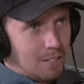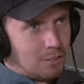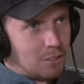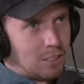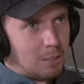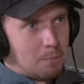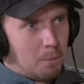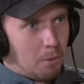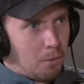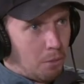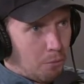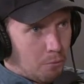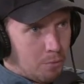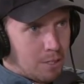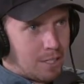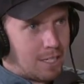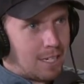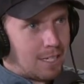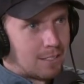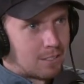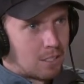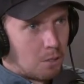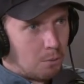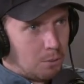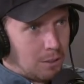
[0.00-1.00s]
until about 3
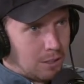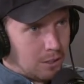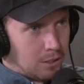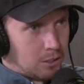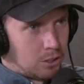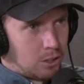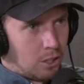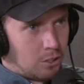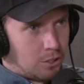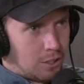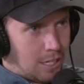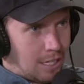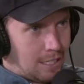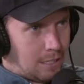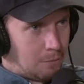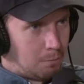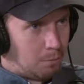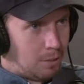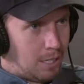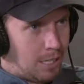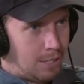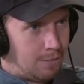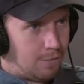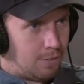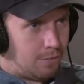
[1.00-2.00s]
years ago when little John Daly
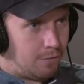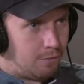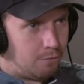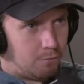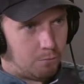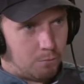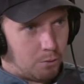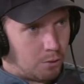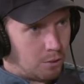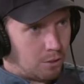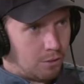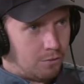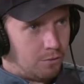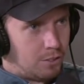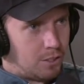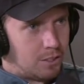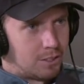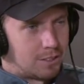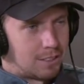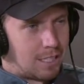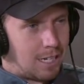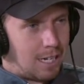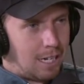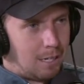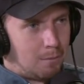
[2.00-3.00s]
played for one of the
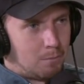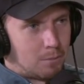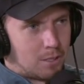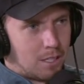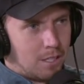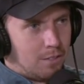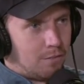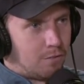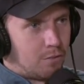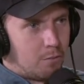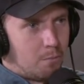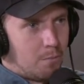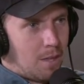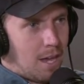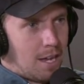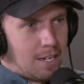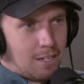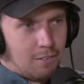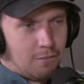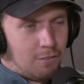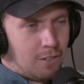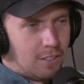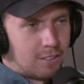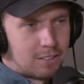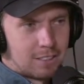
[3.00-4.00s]
first times. And from then,
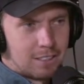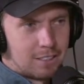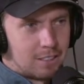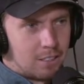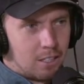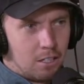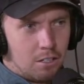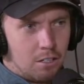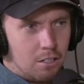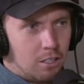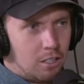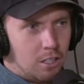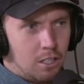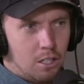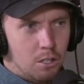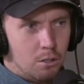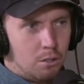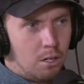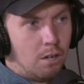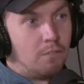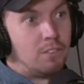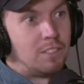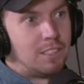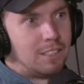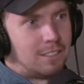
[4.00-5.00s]
it feels like it's got low.
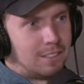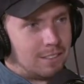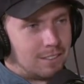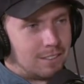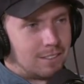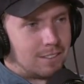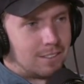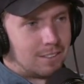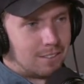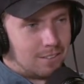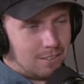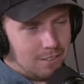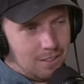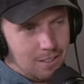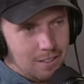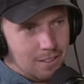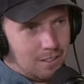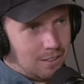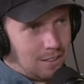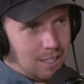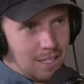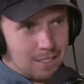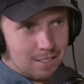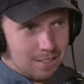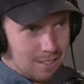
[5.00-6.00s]
Obviously, since
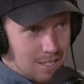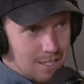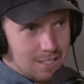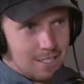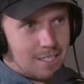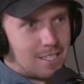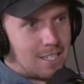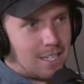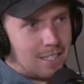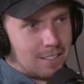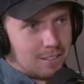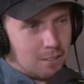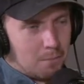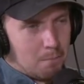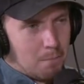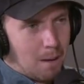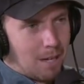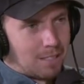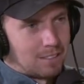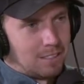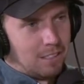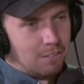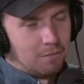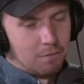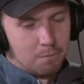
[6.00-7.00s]
then, it's gone
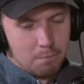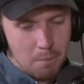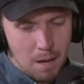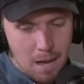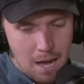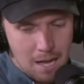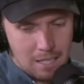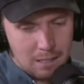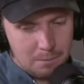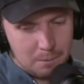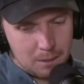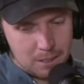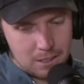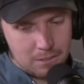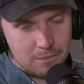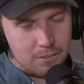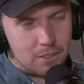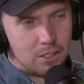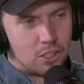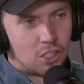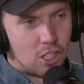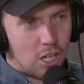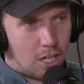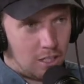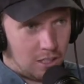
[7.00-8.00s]
massive, partly because
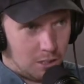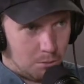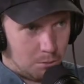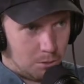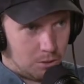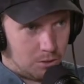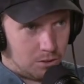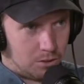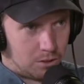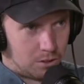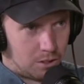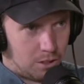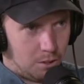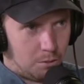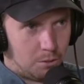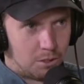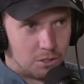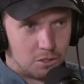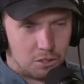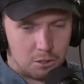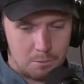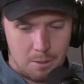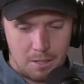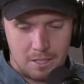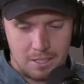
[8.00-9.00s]
of Charlie Woods, who we'll
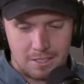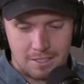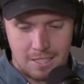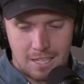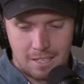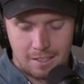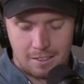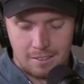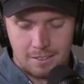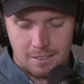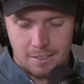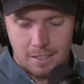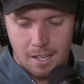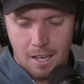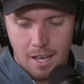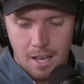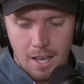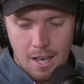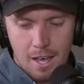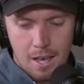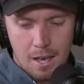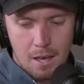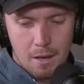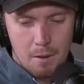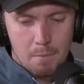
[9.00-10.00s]
talk about in a second.
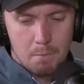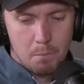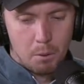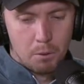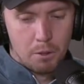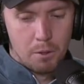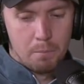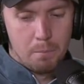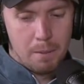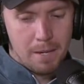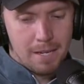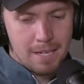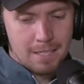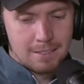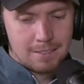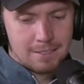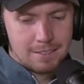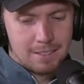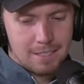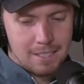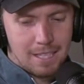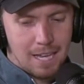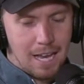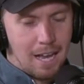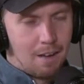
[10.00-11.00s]
But the
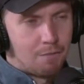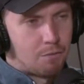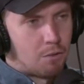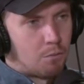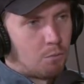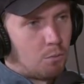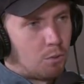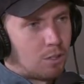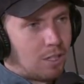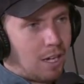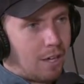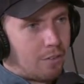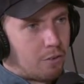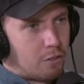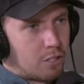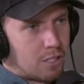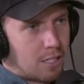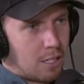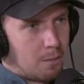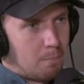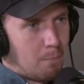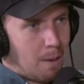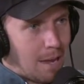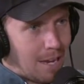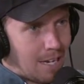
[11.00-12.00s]
PNC, you have to have won either
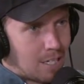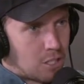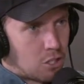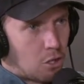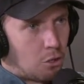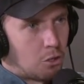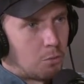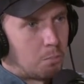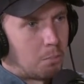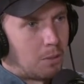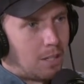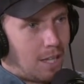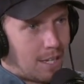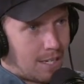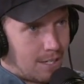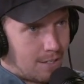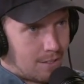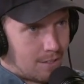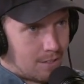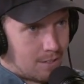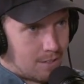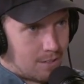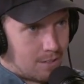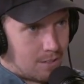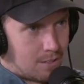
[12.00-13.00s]
a major or the
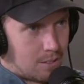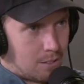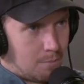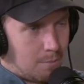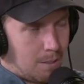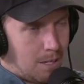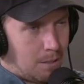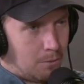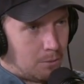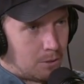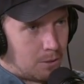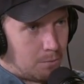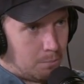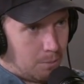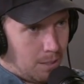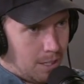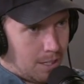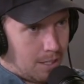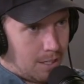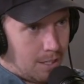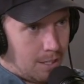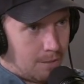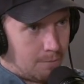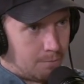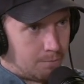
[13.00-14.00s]
players to be able to play
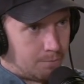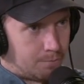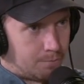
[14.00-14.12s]
in it.